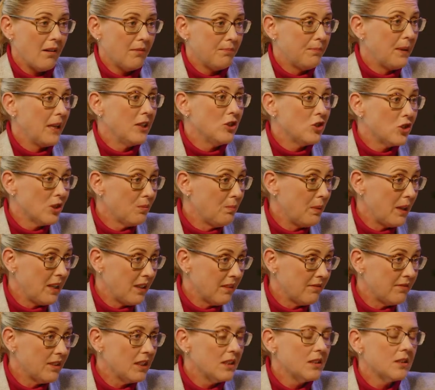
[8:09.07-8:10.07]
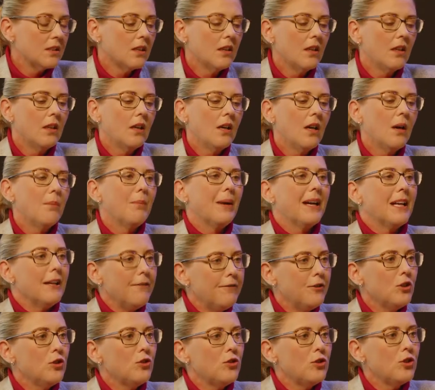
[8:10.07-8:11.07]
pension benefits, but
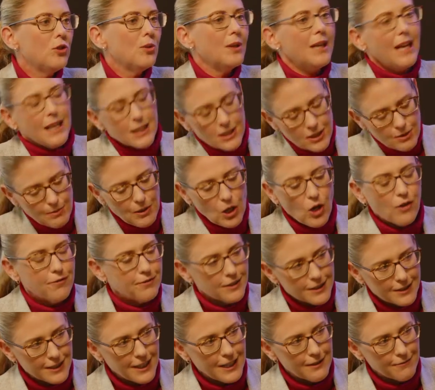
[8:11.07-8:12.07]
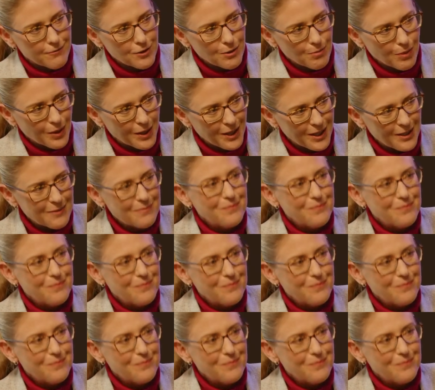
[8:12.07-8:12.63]
if you do, it has to be offered to everybody.